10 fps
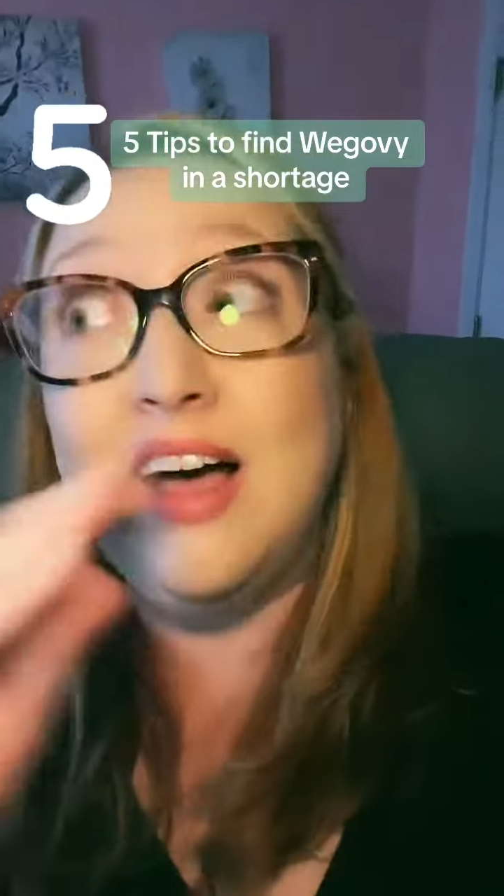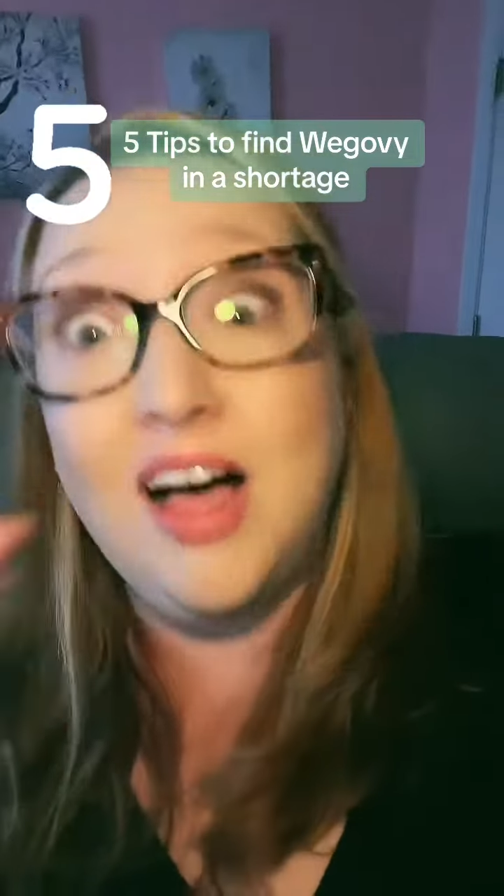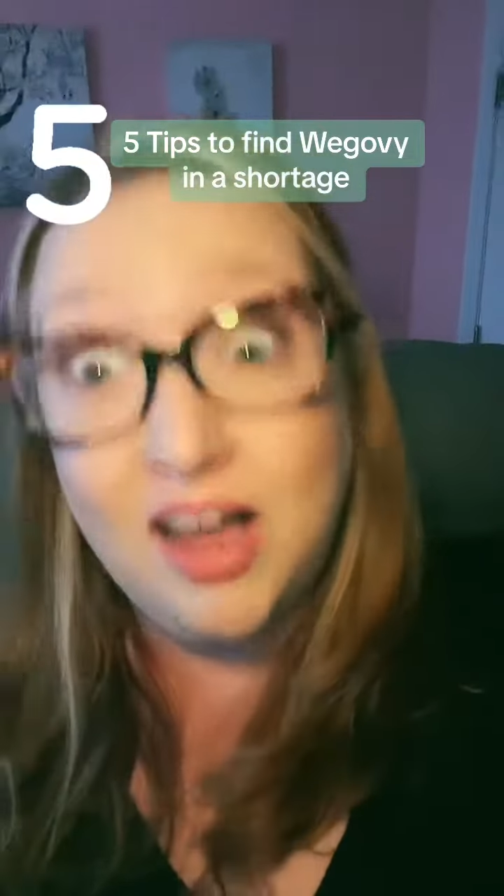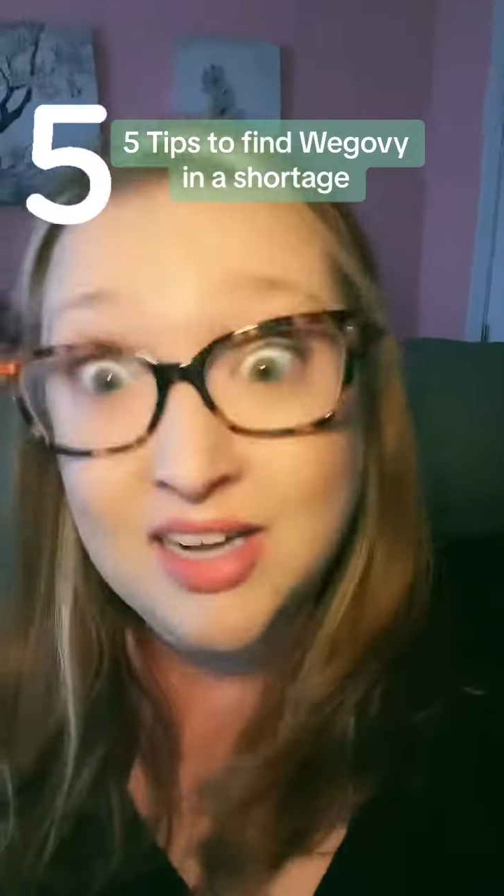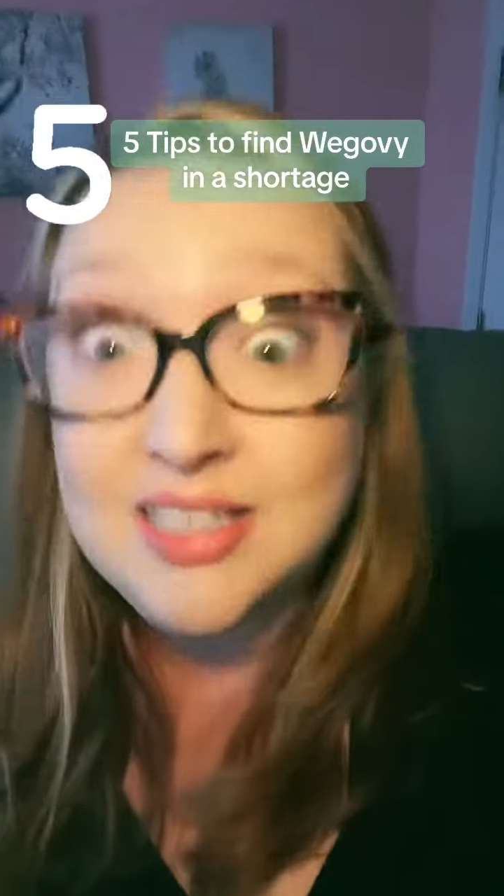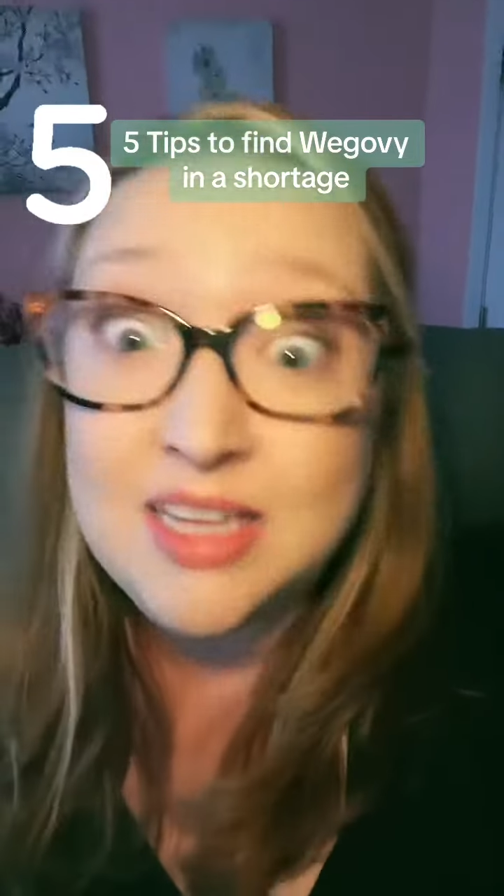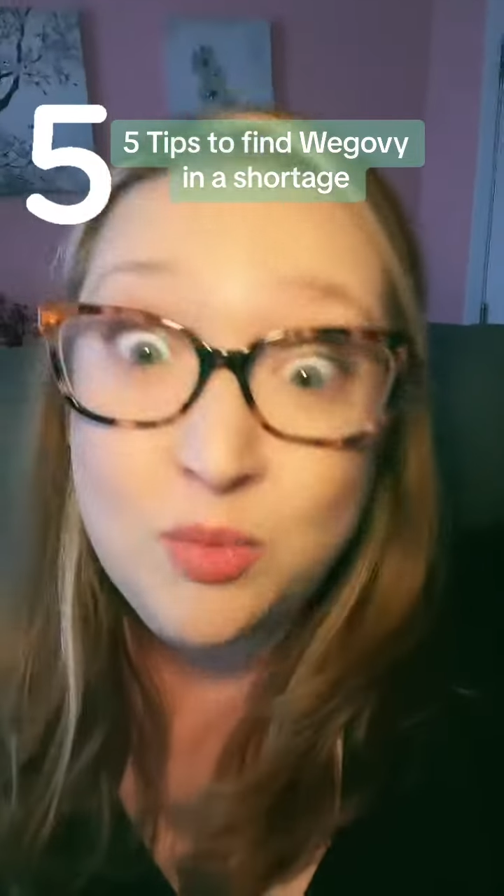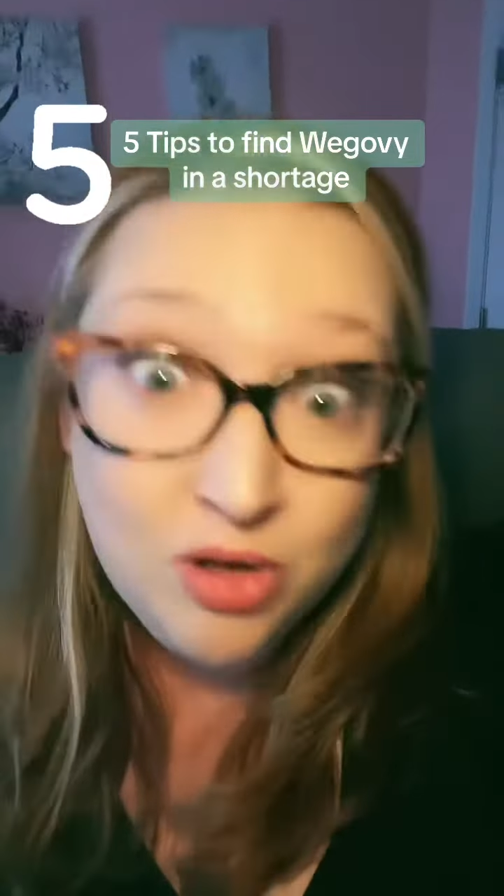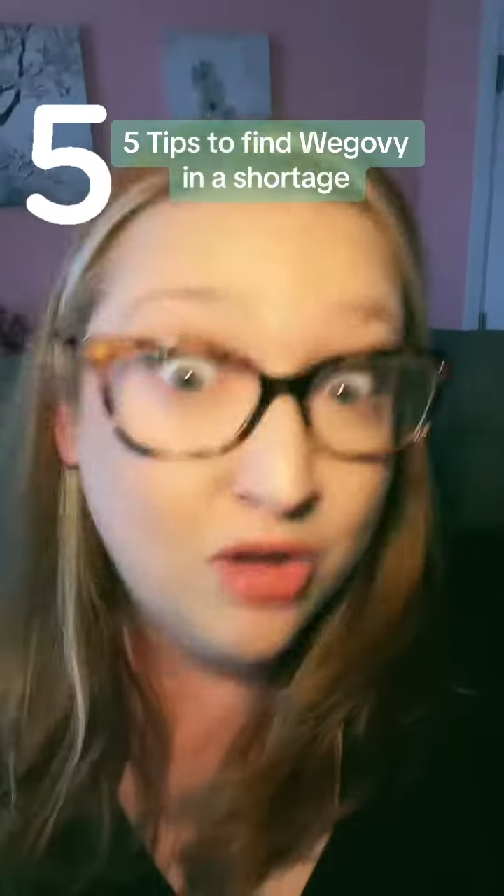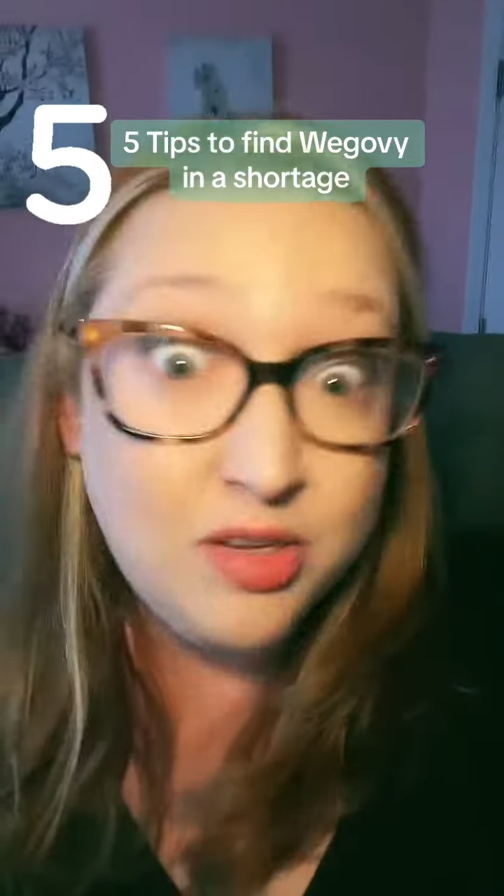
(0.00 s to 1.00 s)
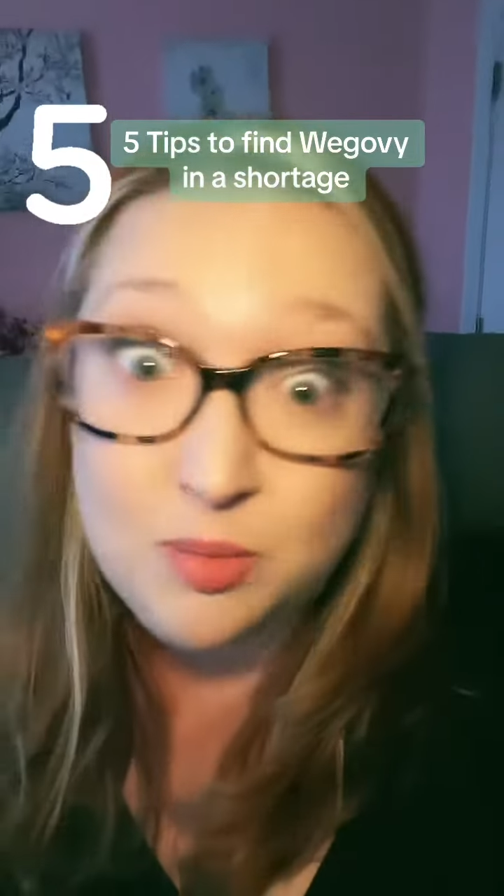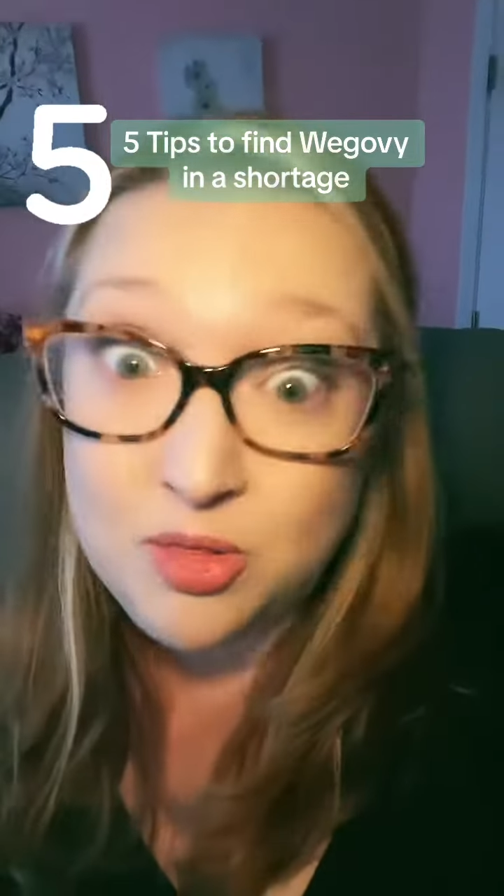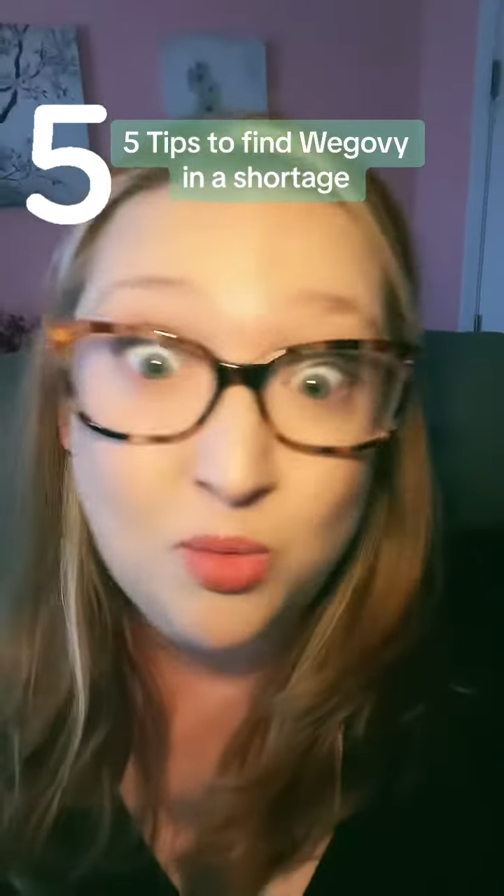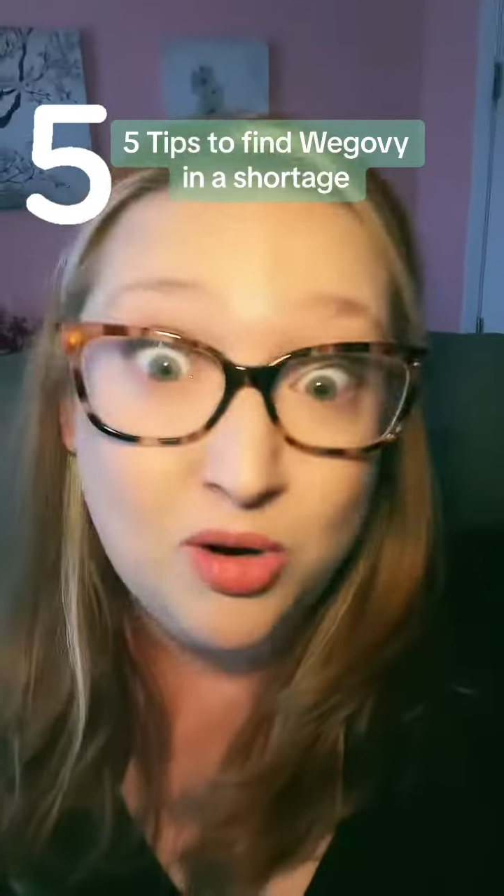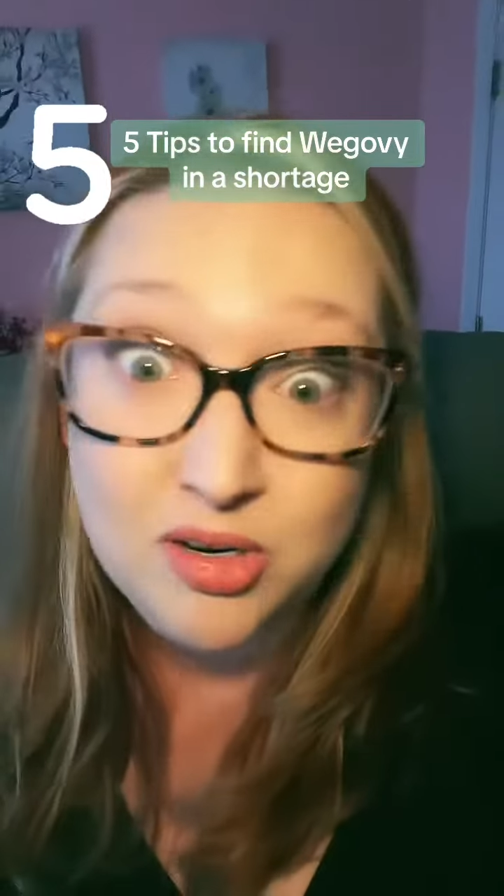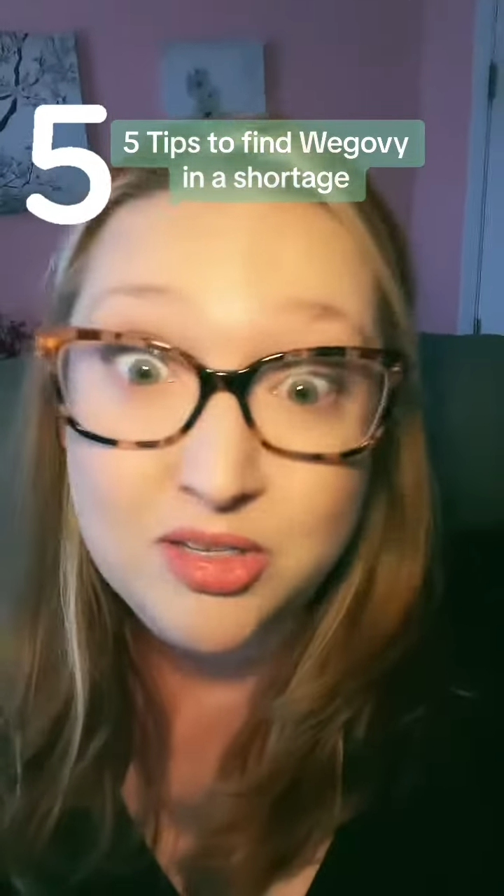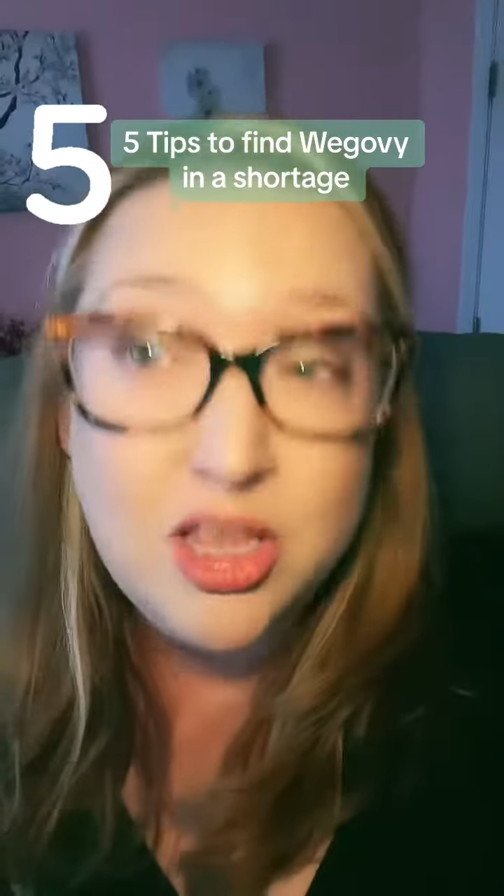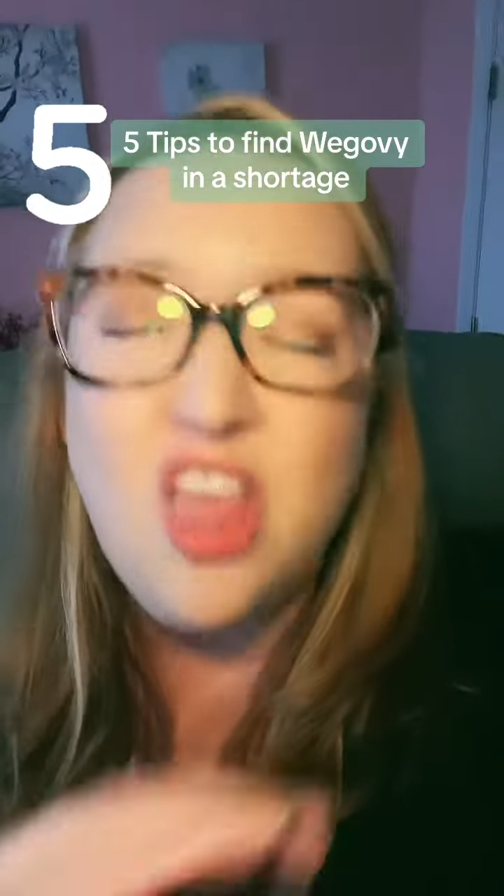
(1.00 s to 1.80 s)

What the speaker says: Honestly, Wegovy's been the worst.